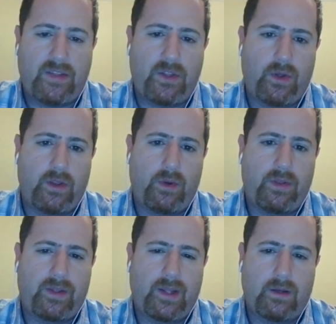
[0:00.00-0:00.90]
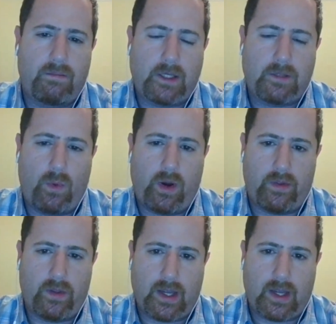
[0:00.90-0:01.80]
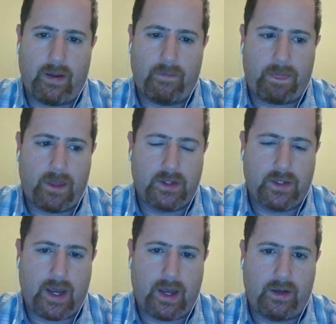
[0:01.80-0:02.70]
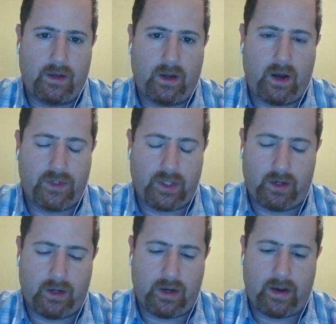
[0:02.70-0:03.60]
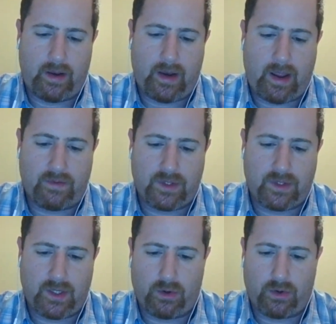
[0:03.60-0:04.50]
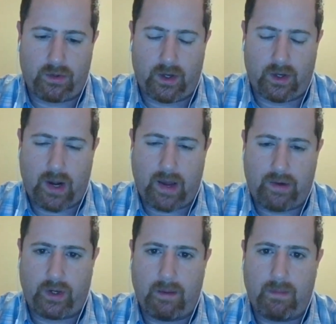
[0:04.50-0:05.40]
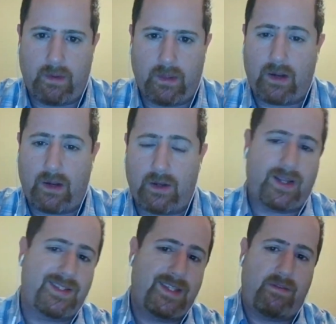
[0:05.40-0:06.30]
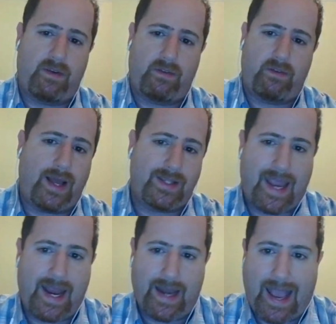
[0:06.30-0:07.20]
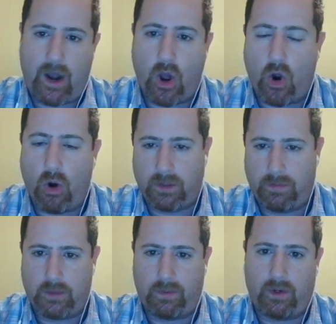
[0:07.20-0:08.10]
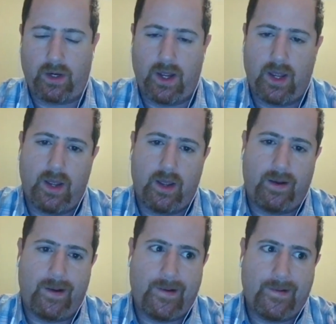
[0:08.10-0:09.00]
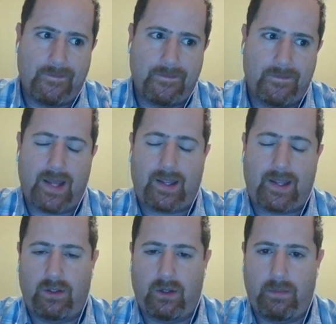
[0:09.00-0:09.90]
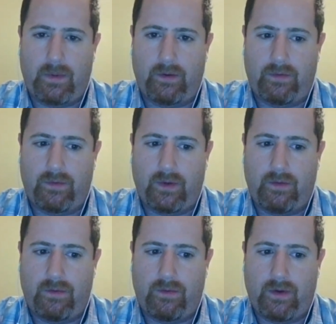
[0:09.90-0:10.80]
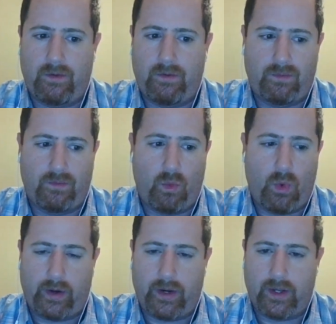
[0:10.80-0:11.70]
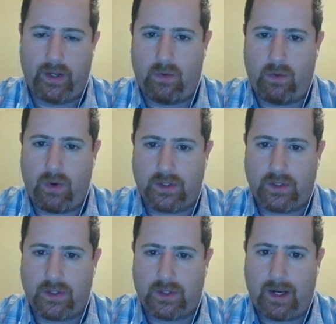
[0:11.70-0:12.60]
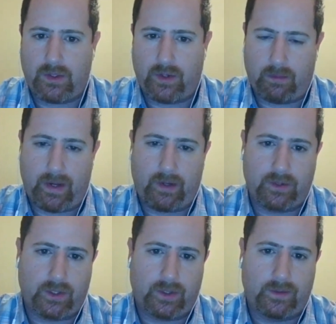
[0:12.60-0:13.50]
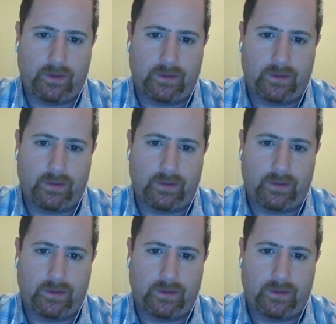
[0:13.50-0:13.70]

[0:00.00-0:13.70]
I think the only thing that makes me wary of this game is that obviously an AFC North rivalry game, but the Bengals have lost 7 over the last 8 at home to Pittsburgh. That gives you a little bit of wariness around this game, but I still like the Bengals here.